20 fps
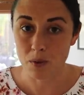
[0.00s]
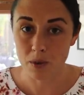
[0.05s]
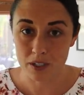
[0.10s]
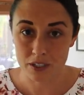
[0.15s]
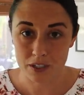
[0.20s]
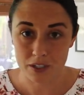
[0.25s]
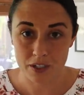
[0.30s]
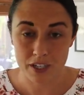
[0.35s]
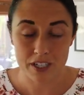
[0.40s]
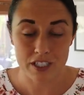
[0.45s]

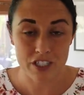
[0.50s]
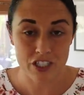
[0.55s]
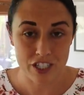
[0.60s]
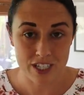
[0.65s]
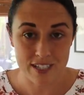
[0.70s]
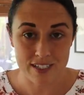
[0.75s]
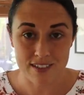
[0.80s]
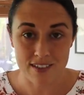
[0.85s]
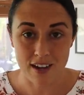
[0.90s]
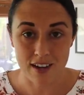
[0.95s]

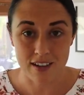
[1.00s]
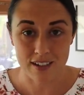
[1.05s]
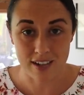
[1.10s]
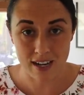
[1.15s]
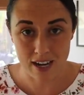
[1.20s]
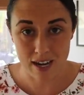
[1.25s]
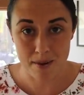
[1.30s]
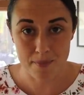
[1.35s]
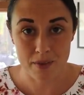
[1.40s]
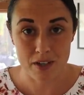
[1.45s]

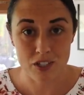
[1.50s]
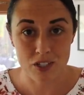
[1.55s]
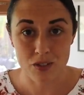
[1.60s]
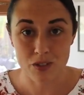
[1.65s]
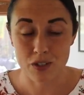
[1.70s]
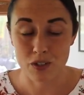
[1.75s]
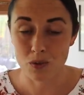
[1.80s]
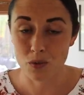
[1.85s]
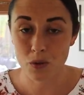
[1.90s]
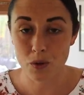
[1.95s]
walnutcreekcheese.com, that you
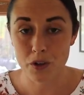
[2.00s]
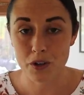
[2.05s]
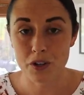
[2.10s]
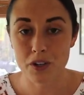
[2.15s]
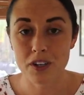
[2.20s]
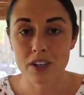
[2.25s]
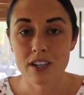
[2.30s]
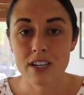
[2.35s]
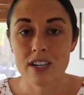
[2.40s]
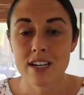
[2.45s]
can
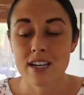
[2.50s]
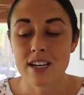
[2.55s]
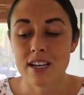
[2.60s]
order.